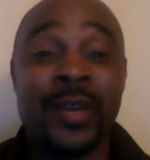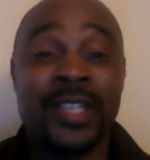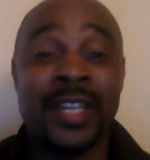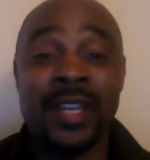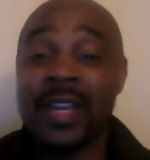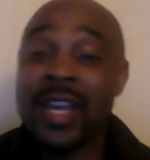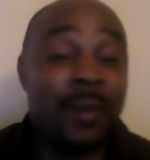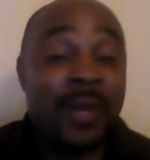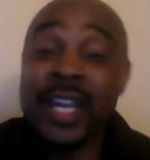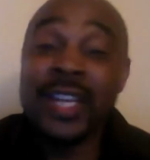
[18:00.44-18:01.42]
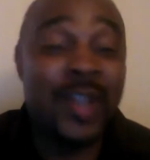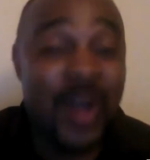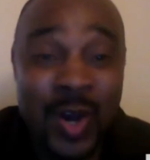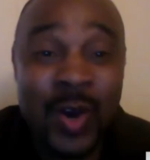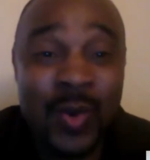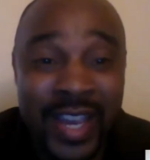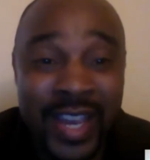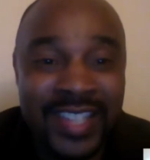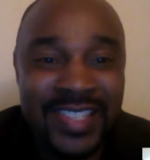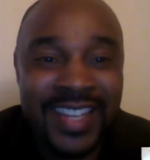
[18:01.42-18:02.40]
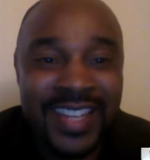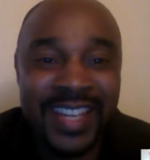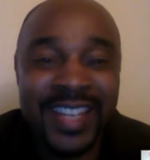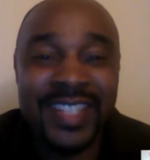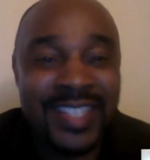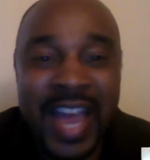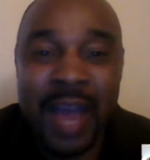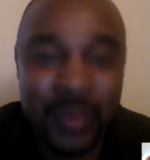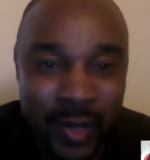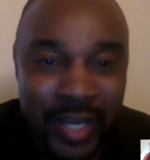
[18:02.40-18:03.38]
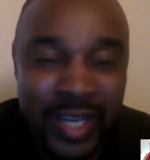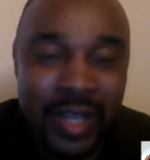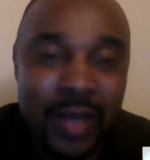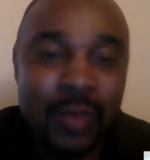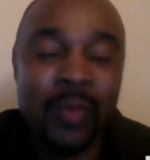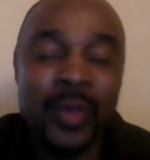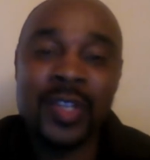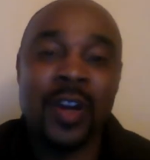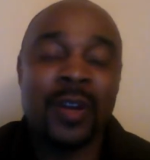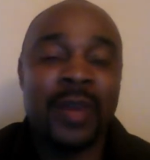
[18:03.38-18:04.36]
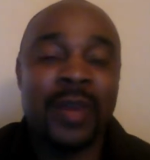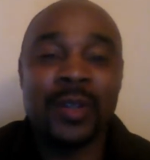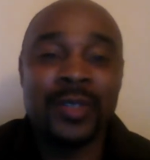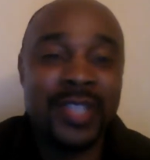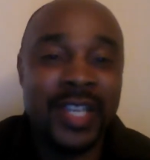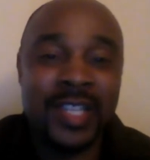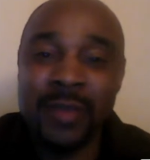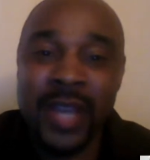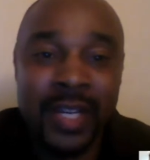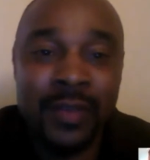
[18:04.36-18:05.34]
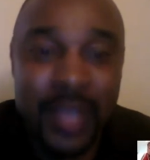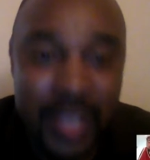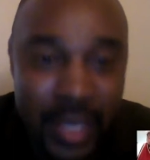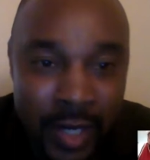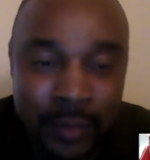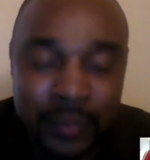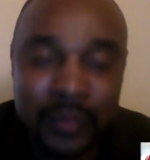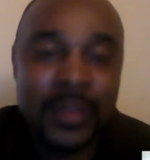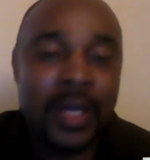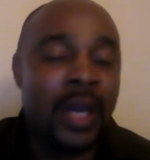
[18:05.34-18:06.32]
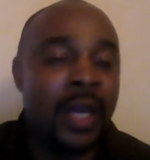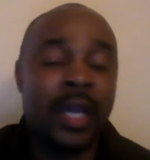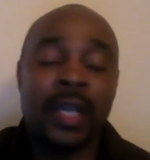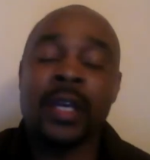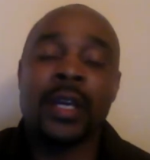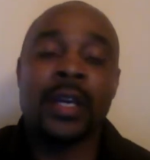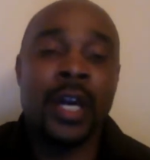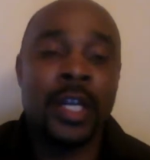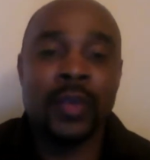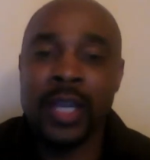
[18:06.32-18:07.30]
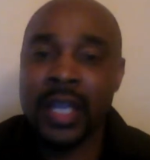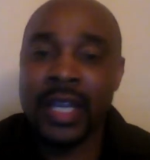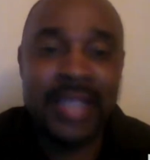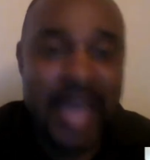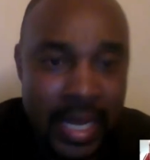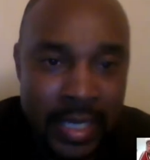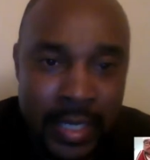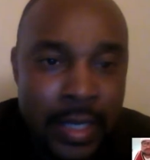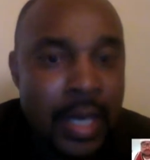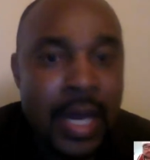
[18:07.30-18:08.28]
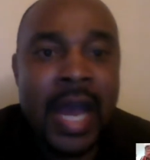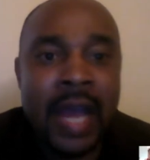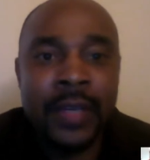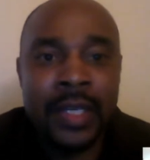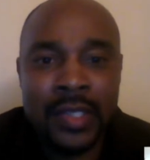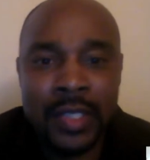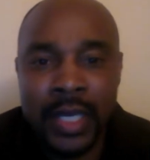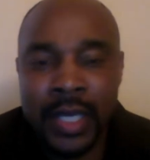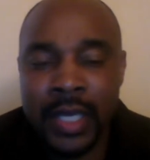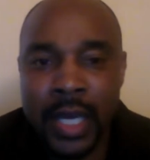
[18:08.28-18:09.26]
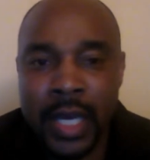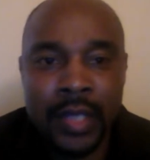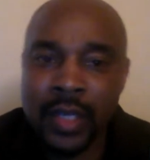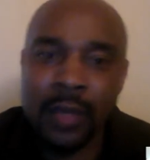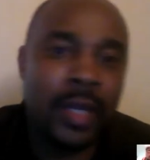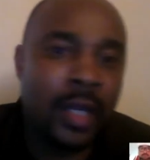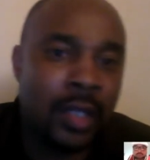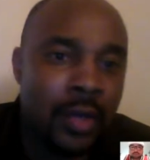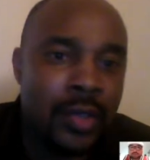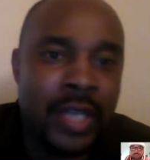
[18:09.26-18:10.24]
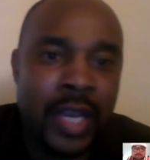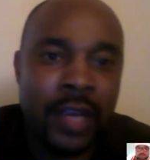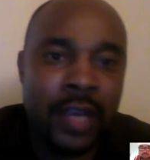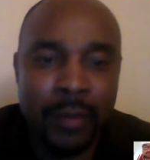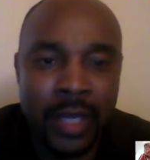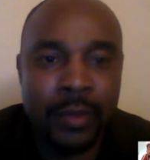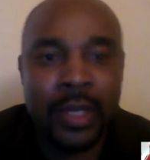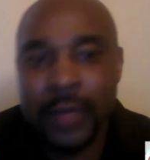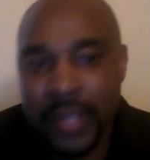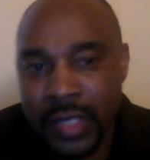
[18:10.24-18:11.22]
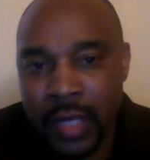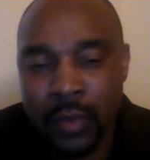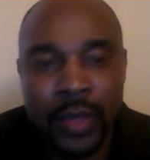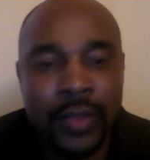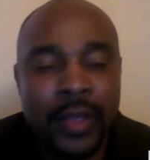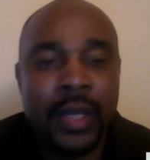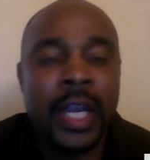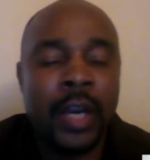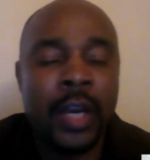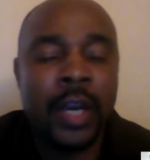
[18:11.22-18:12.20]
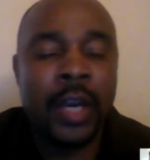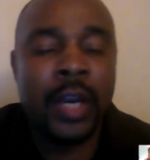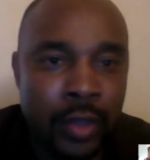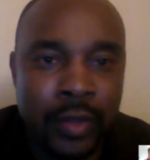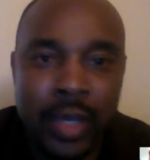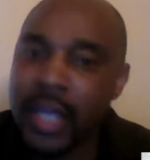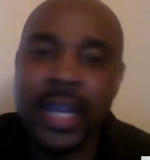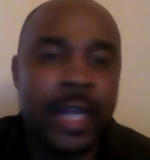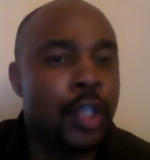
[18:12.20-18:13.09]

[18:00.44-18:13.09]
isn't he? I mean, he's always in the top three when we talk about Sixth Man of the Year. And Andre Iguodala, obviously, is going to be a close second for me. But I'm going to stick with Eric Gordon. He had a